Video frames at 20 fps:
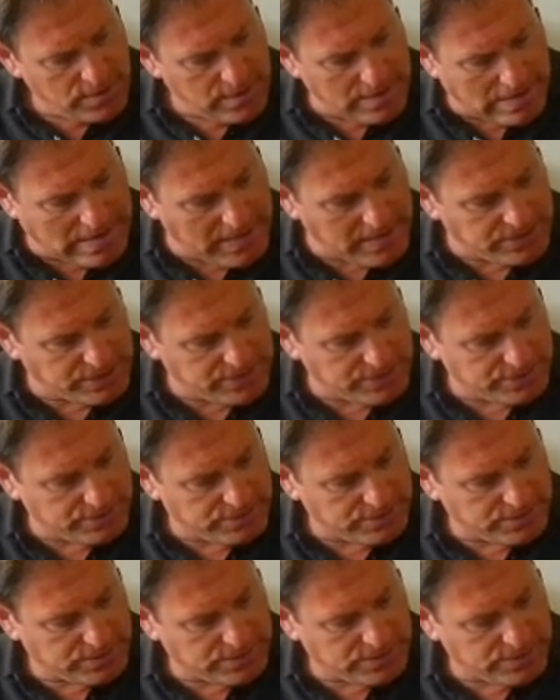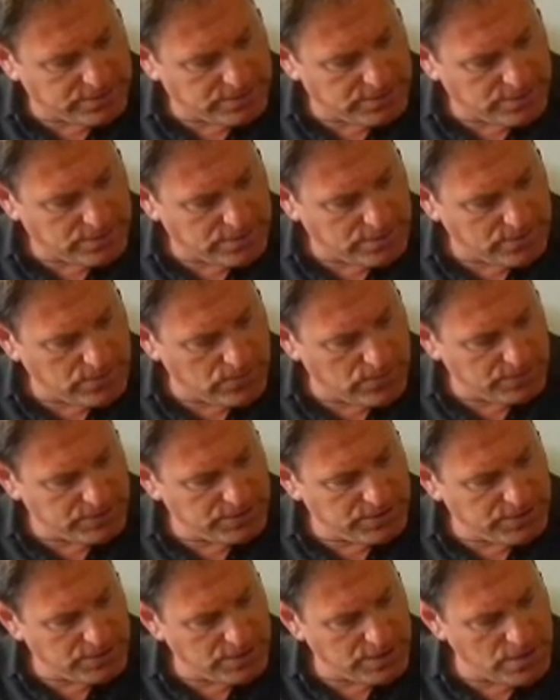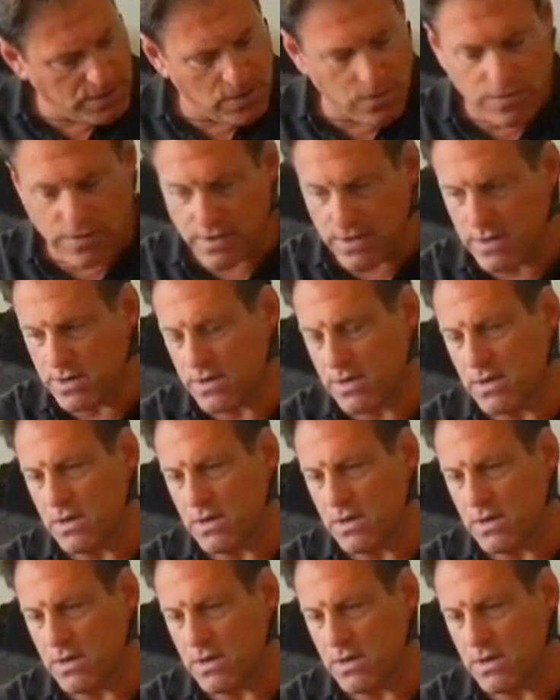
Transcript: And I just want you to know that